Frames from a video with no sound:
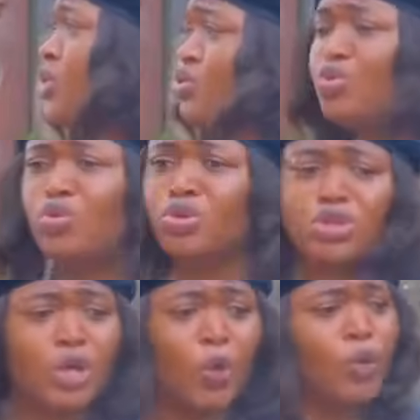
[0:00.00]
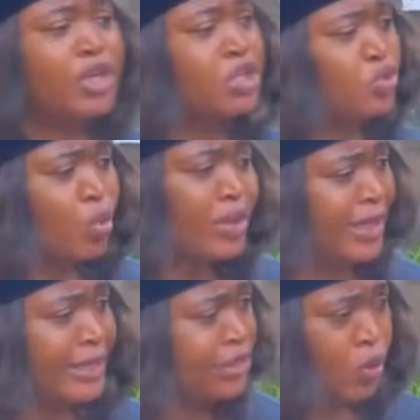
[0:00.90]
You know what? We need to go
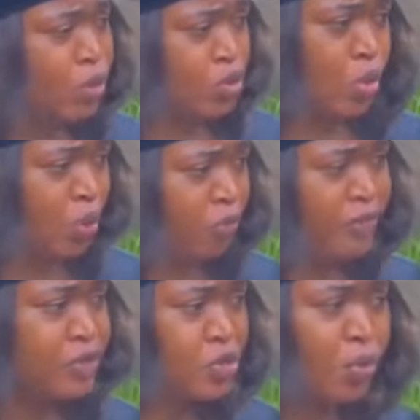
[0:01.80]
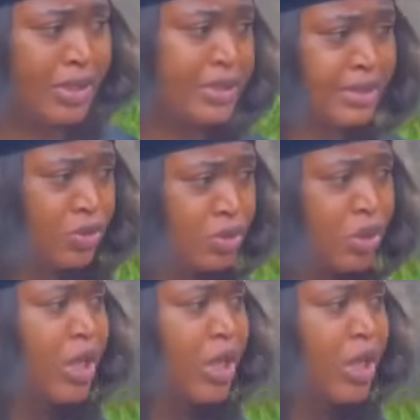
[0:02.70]
take this cloth off before someone sees us.